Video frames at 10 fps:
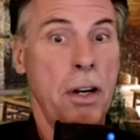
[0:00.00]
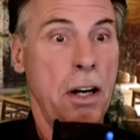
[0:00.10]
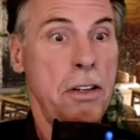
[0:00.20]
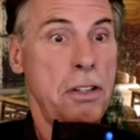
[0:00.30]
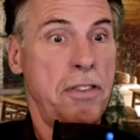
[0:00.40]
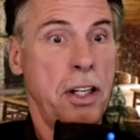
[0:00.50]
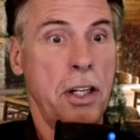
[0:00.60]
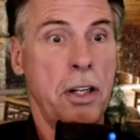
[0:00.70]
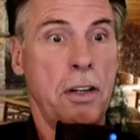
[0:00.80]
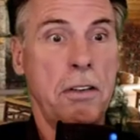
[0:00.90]
This
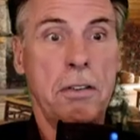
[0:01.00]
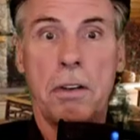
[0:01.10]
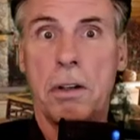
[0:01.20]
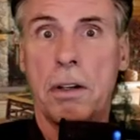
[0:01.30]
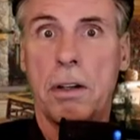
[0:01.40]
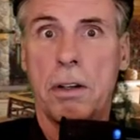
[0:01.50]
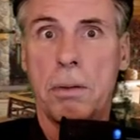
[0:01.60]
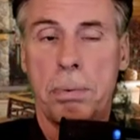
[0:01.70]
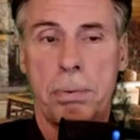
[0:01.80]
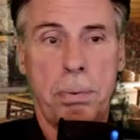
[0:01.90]
video
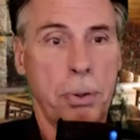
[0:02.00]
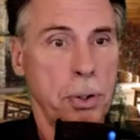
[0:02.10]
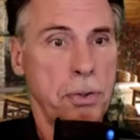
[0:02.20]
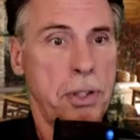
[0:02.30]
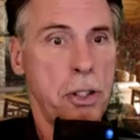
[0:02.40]
proves